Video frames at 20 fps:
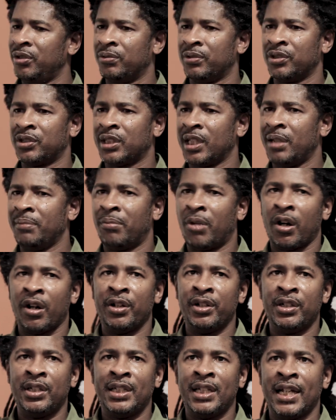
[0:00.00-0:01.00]
You can say
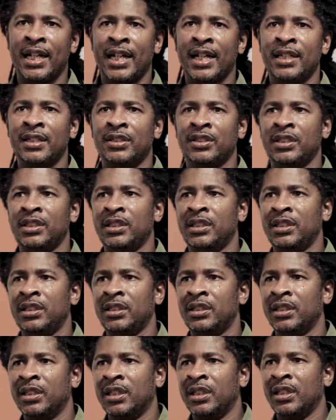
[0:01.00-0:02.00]
Martin, he had
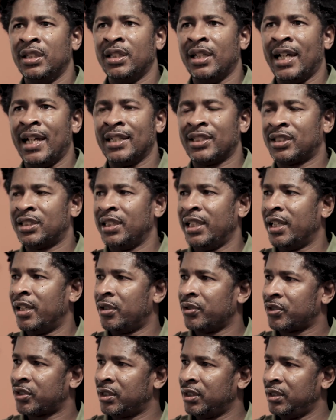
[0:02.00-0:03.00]
the
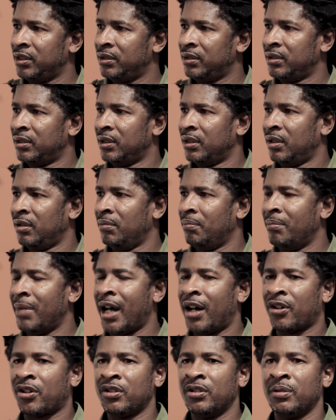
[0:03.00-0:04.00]
SCLC. Mm-hmm.
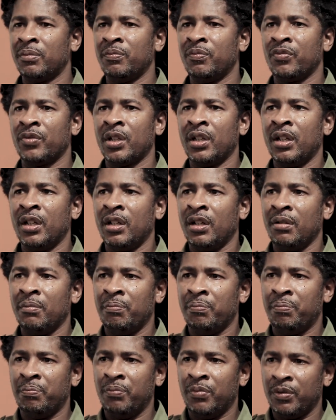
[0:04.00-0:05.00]
Malcolm,
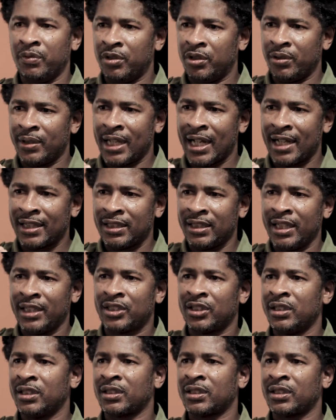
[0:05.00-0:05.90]
you know, he had the Nation